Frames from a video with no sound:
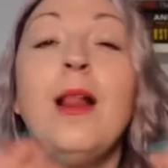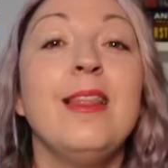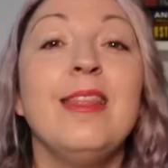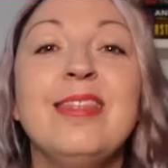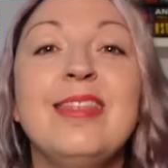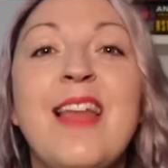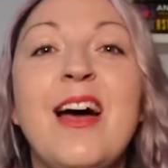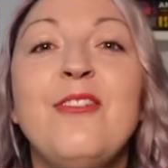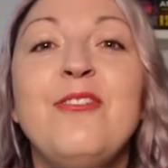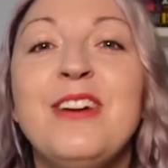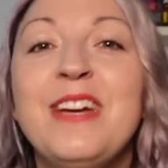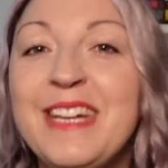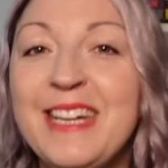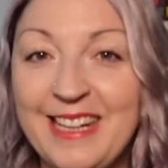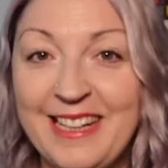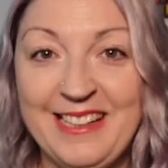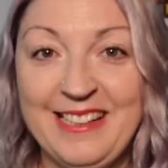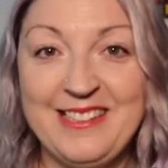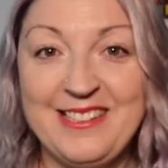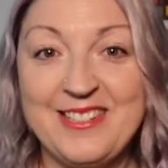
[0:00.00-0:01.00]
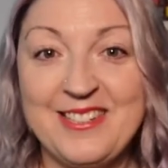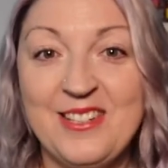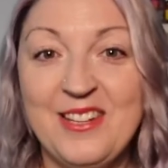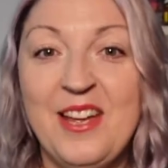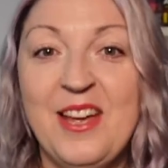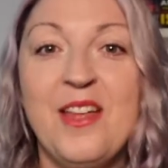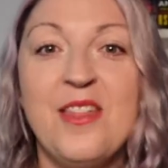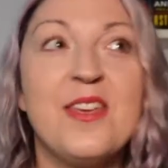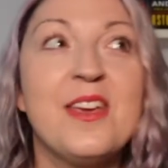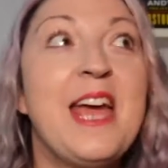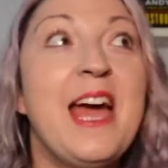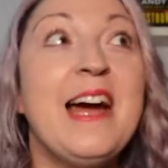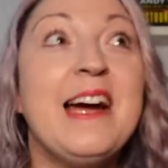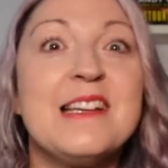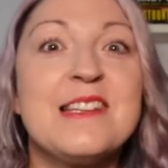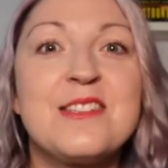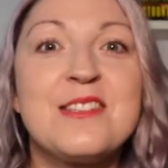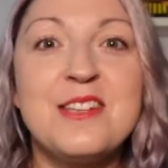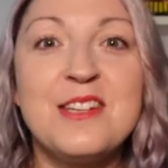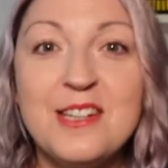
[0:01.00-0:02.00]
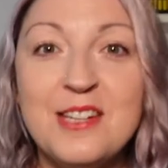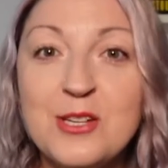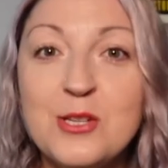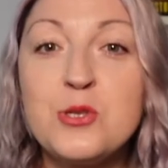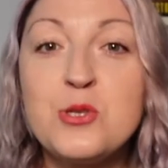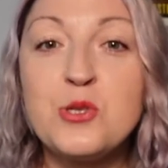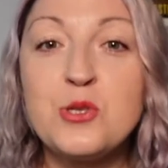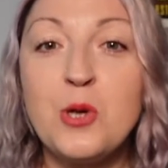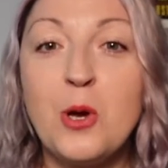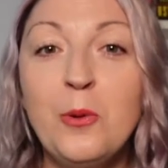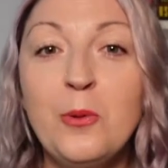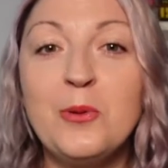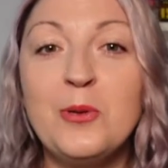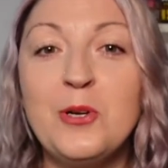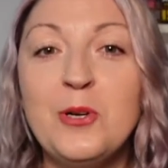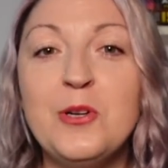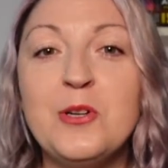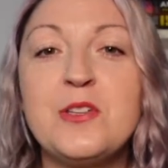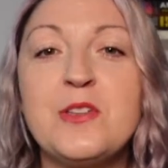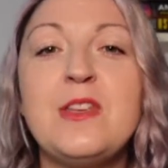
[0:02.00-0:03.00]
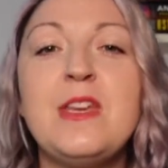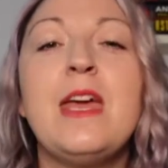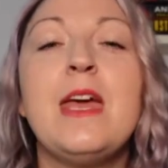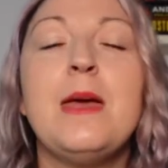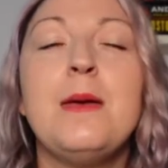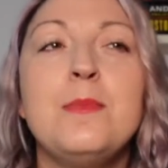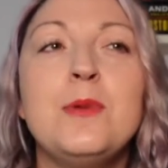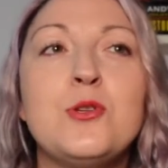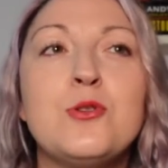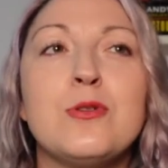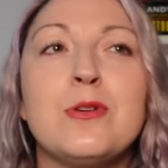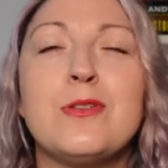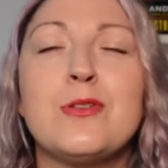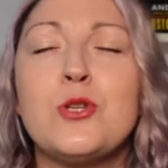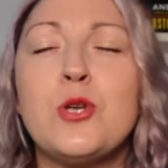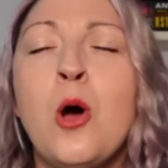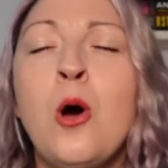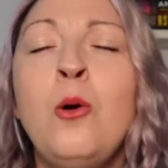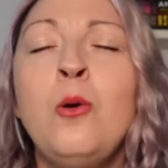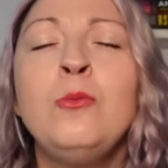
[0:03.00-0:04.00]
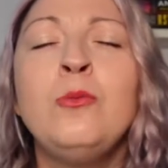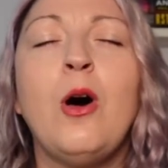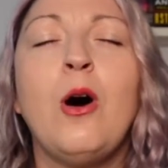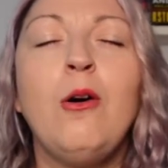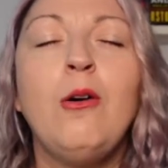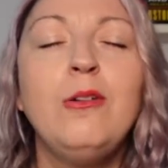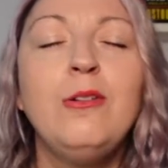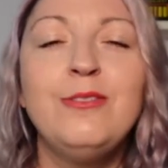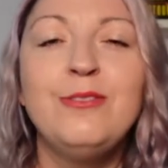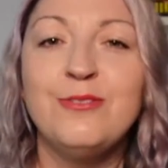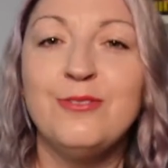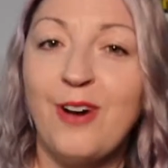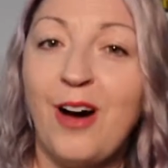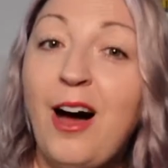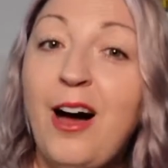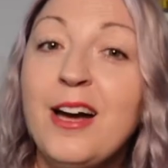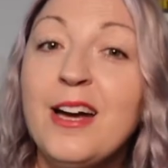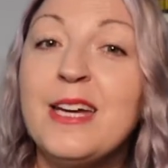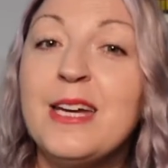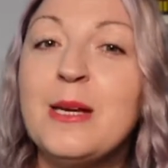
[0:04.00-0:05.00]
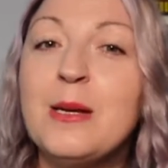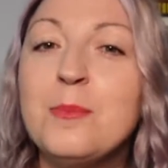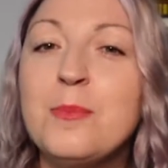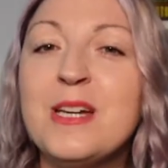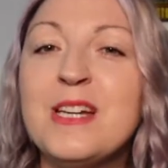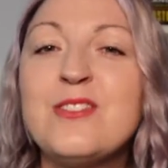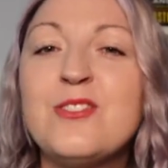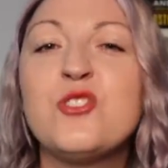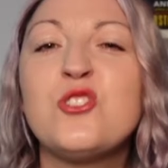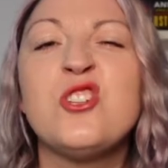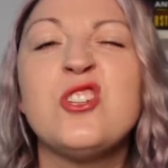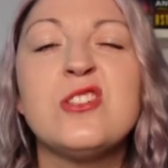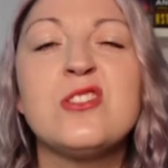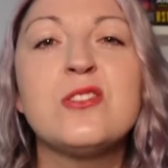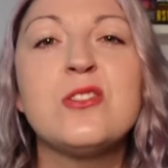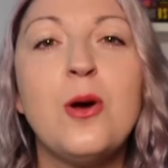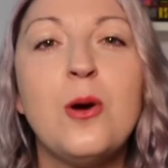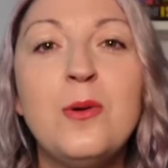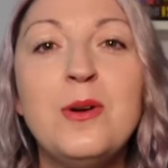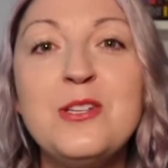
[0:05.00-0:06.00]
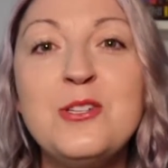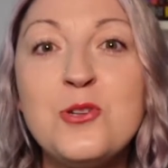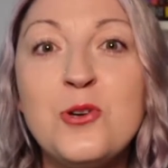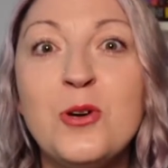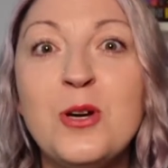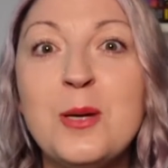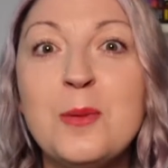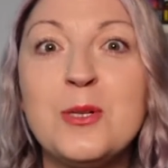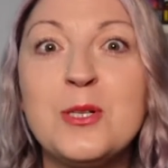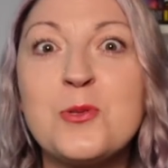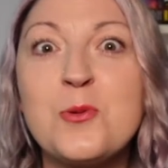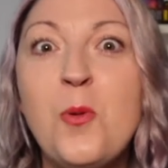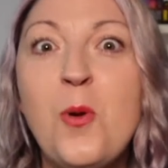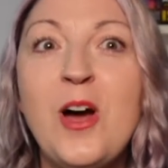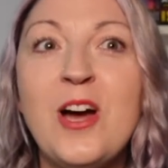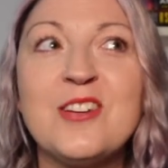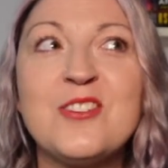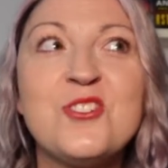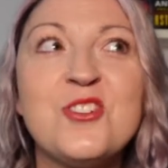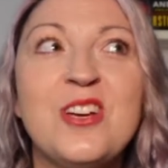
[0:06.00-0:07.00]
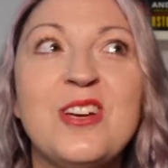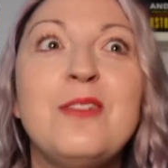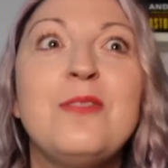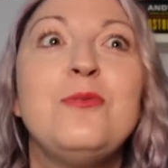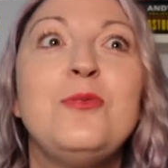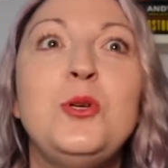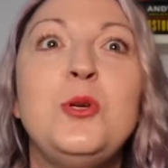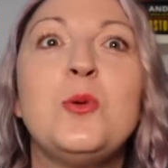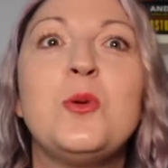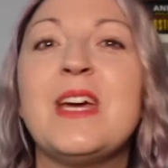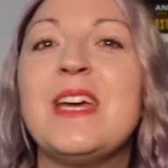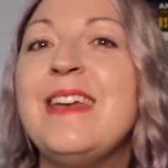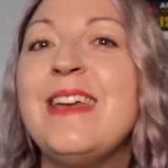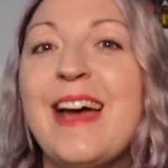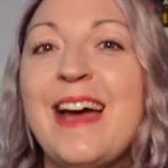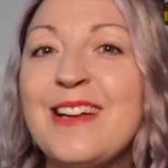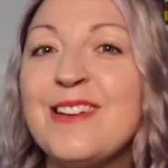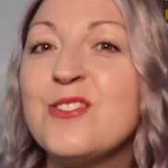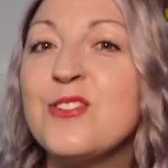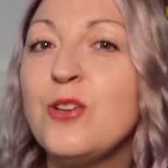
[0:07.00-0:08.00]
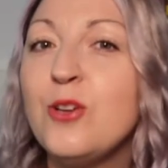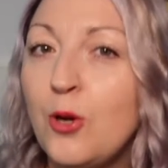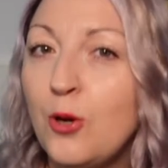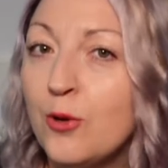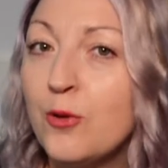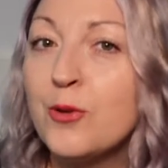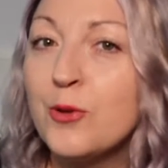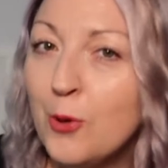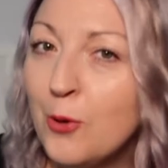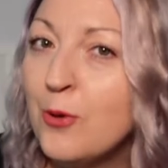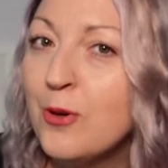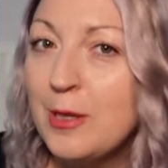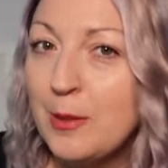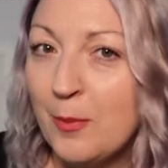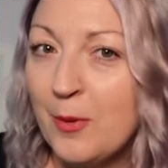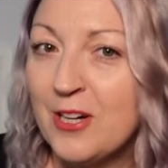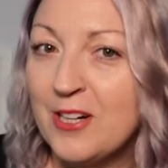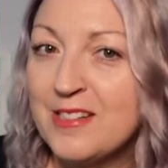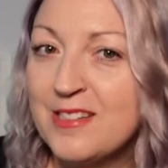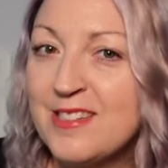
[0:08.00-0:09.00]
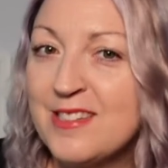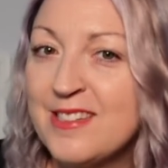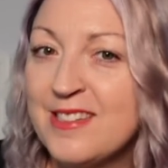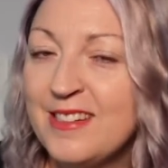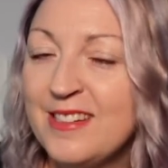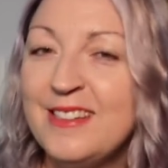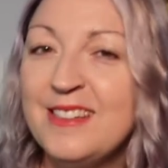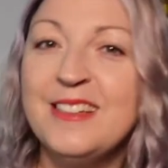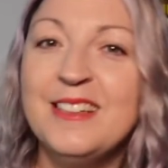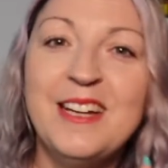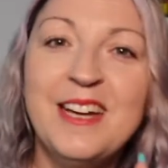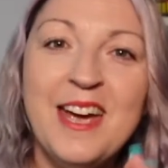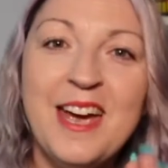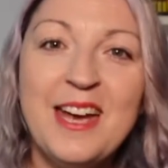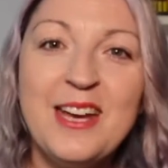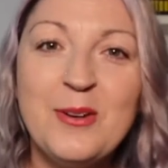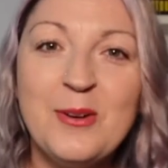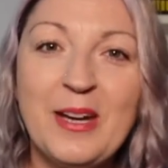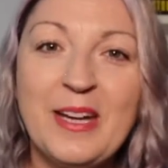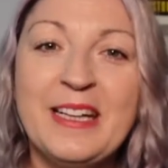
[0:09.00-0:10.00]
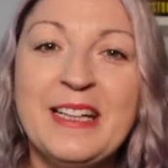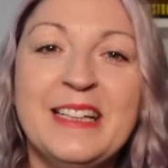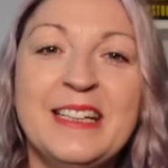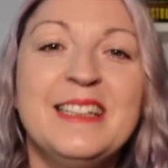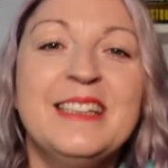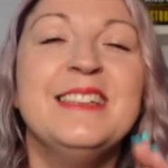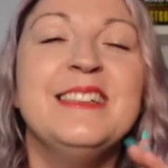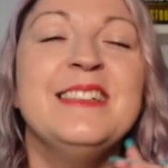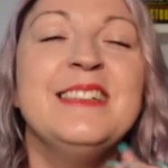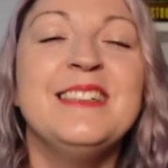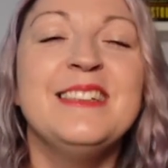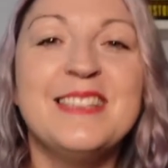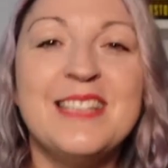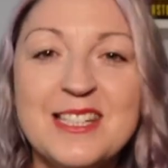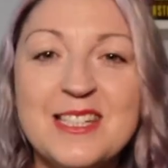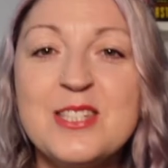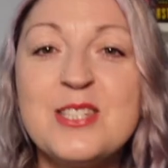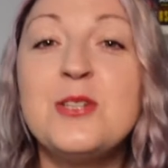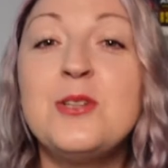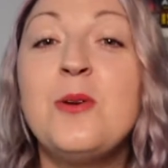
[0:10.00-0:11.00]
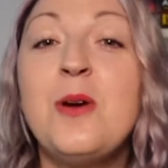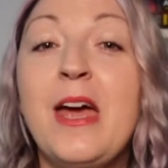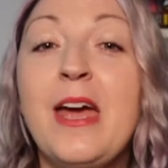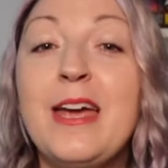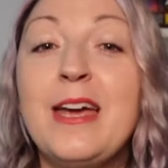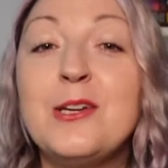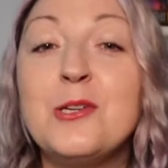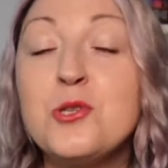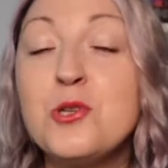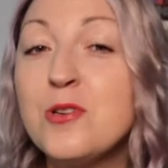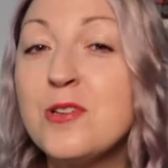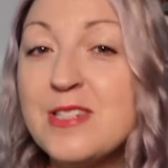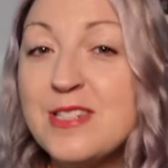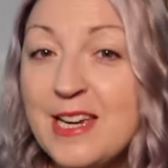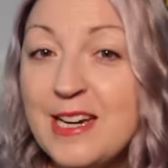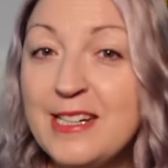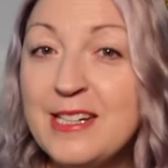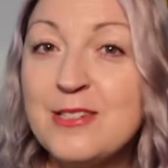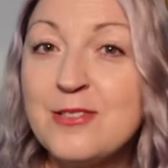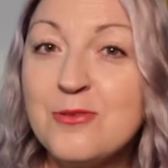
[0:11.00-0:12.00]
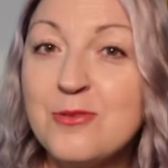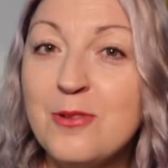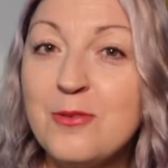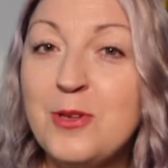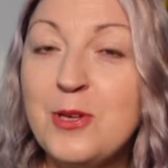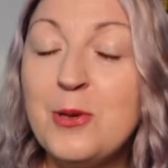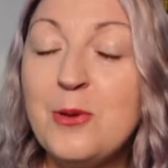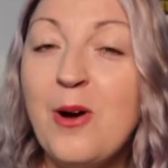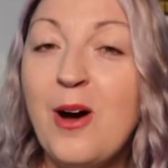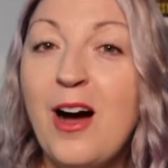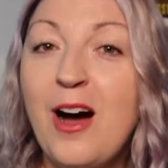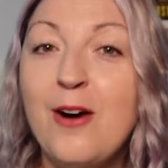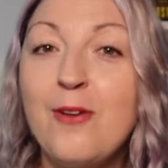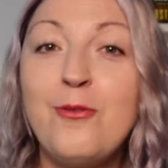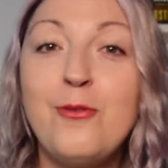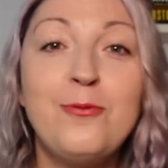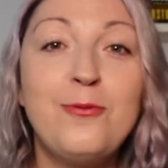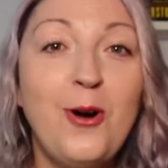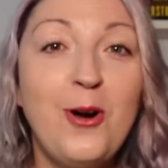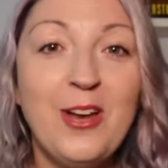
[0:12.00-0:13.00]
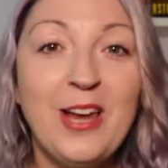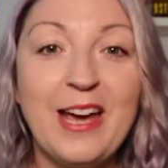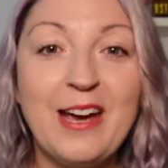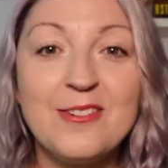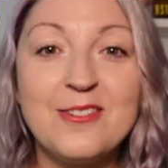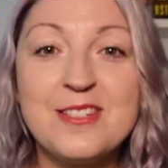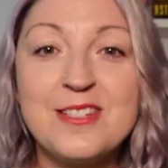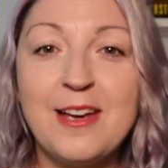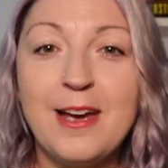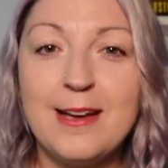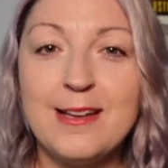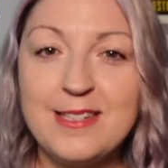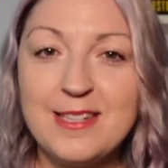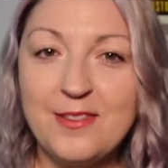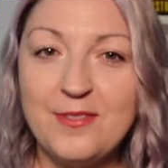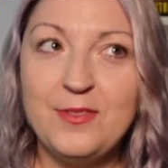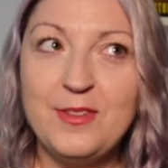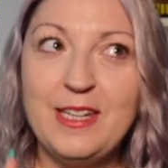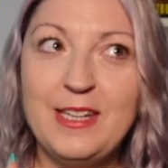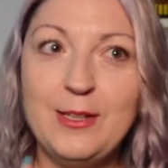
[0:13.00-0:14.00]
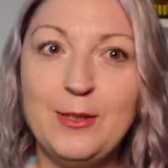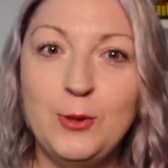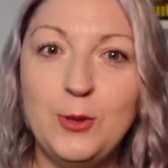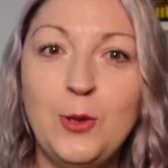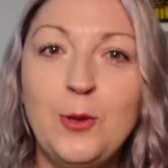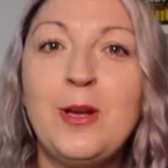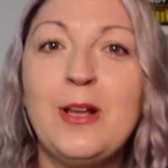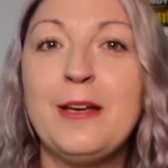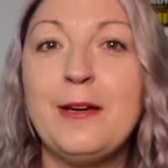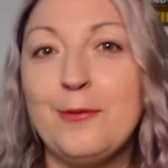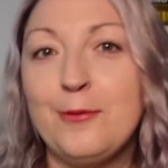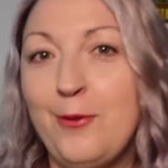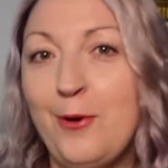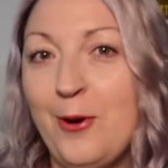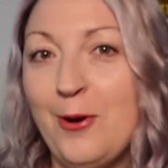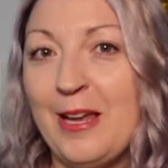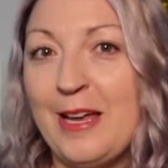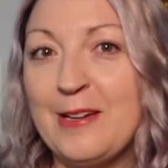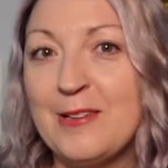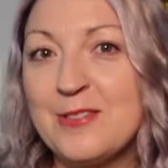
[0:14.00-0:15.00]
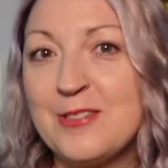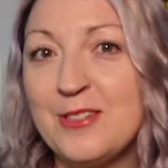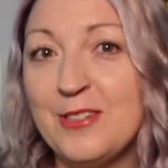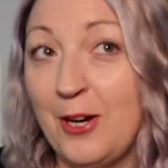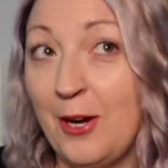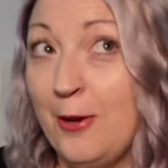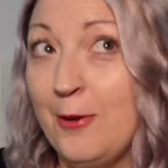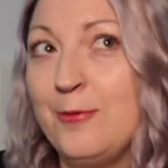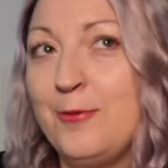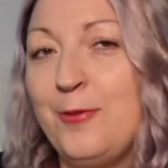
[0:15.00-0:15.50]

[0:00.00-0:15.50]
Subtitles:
loving it. The casting is so good, the imagery, the tone, the whole vibe. It's just so enjoyable to watch if you can handle all the gory parts. Anyway, let's do a short science review of Fallout, as in the nuclear fallout of